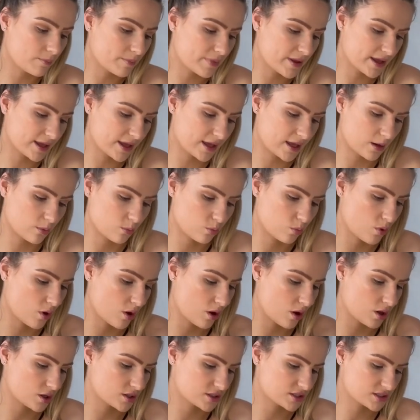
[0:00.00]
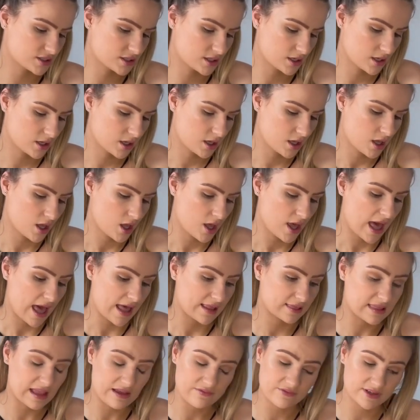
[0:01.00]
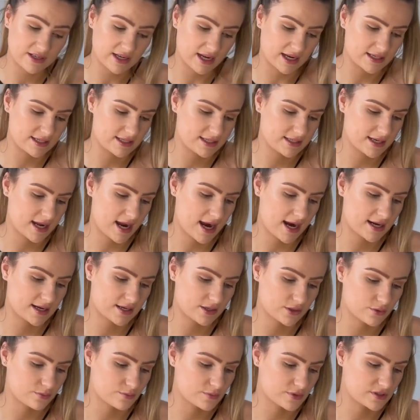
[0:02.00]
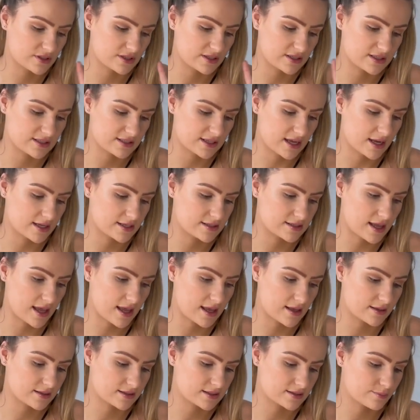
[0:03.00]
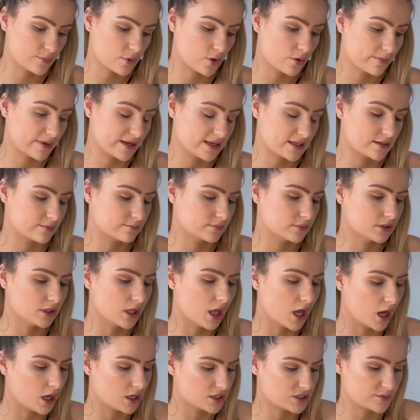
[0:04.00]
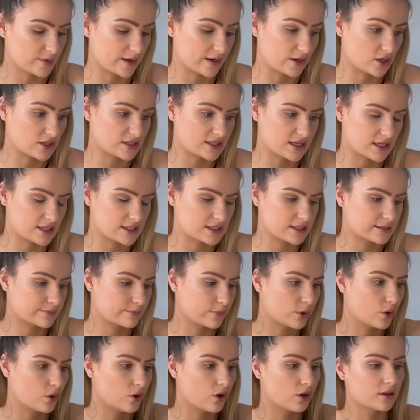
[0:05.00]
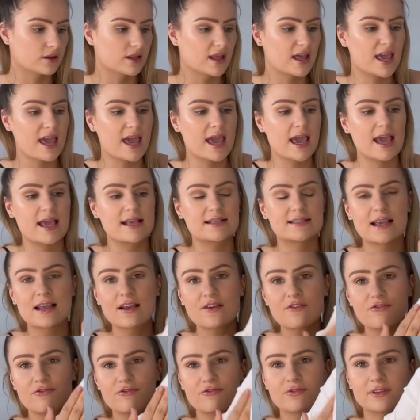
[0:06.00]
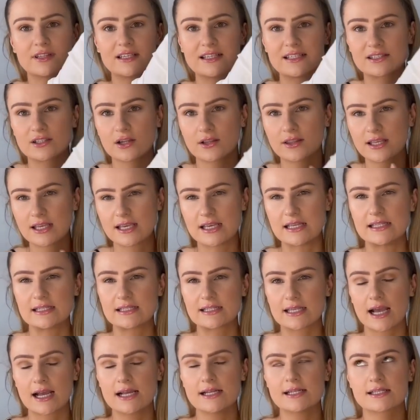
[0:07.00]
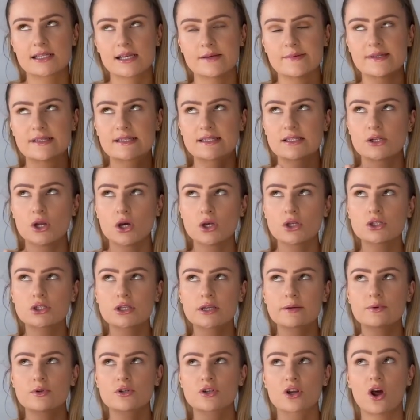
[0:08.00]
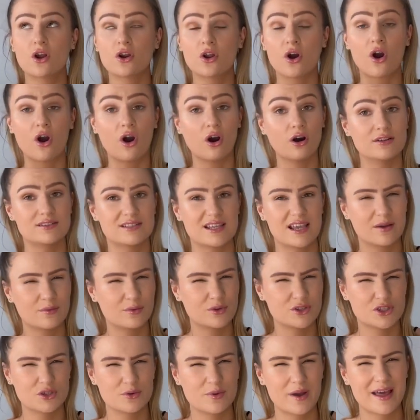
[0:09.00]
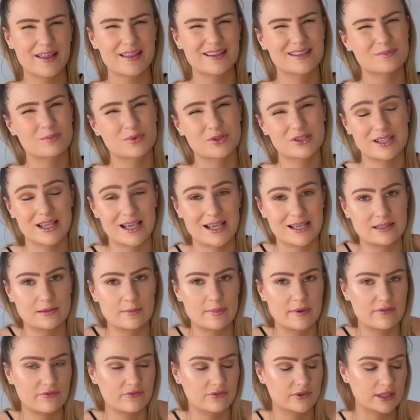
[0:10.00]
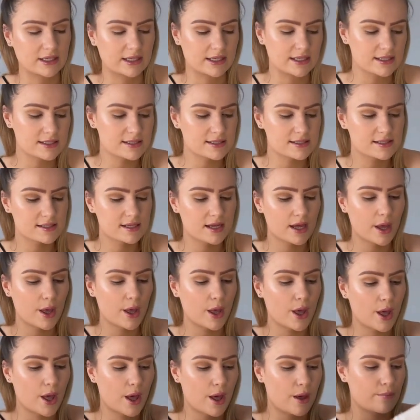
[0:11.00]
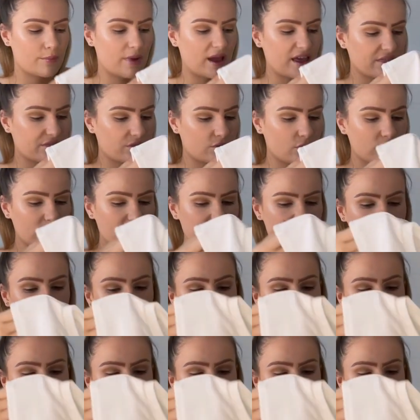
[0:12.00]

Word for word: It was 11.99. it comes in a size small, medium, large, so I got a size small. It's like fleeced on the inside, so it's not so much on a hot day would you wear this because it is a bit fleeced. But I thought this would be